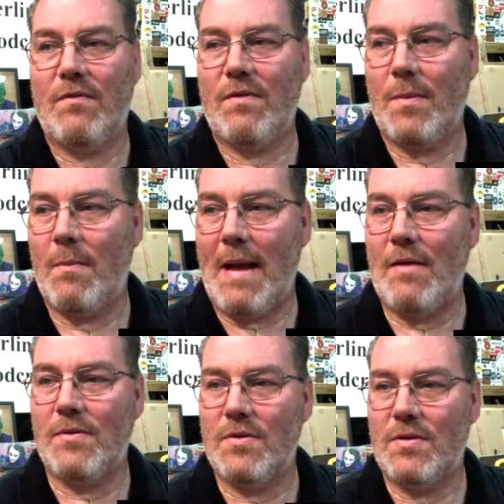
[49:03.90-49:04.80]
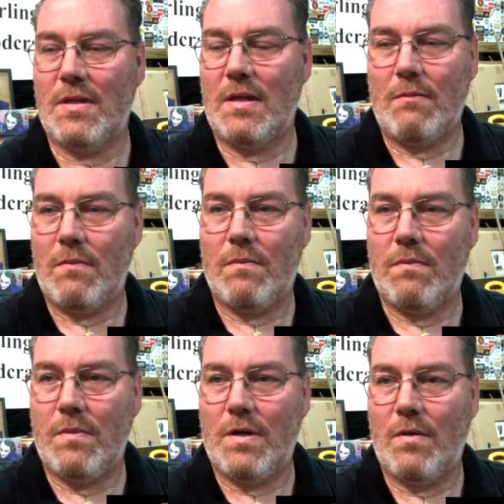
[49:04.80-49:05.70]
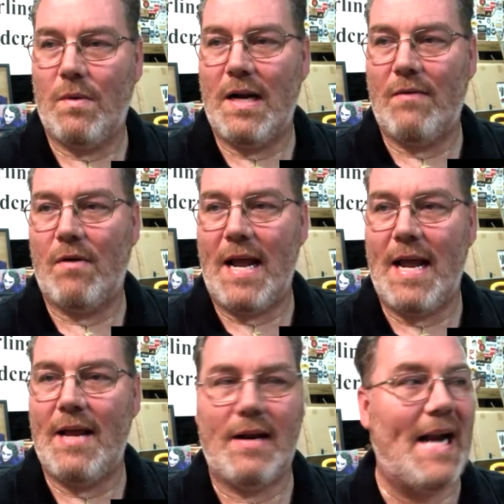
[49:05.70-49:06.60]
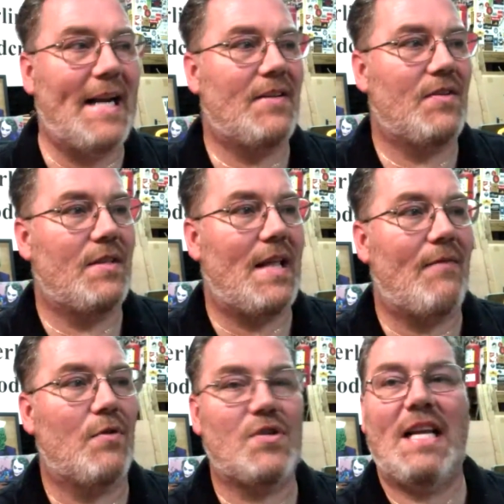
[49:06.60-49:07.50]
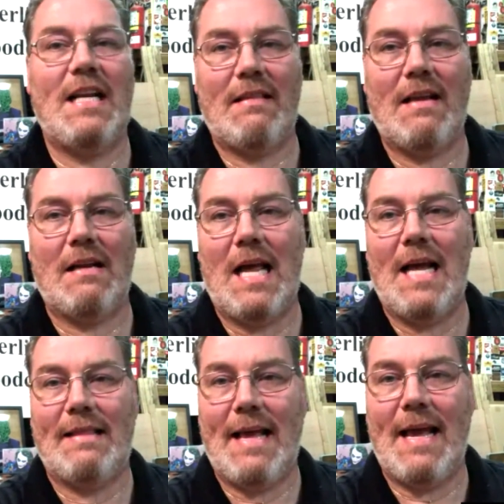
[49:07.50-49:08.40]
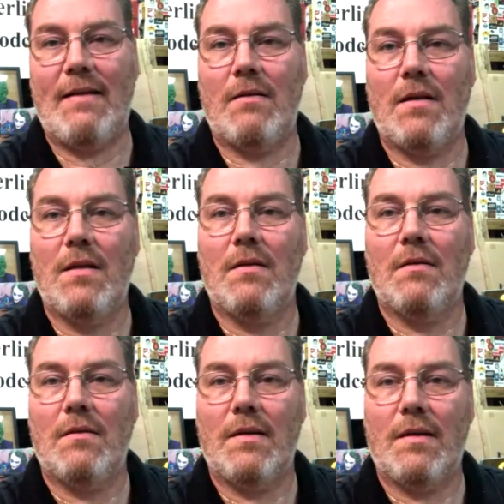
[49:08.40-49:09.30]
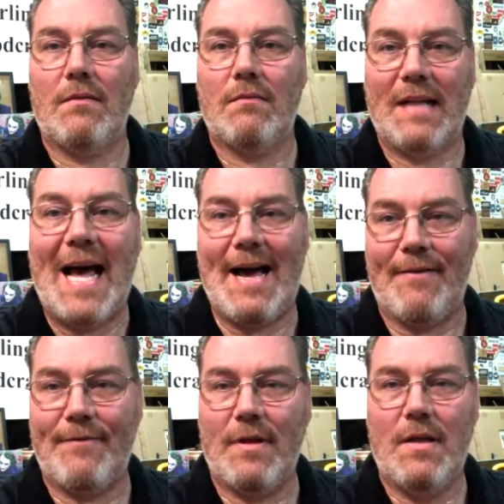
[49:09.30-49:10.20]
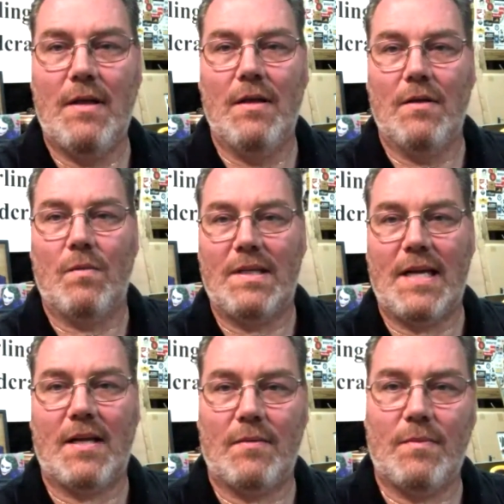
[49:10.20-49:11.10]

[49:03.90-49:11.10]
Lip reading: from the mountains, I didn't never see anything like that live. We take a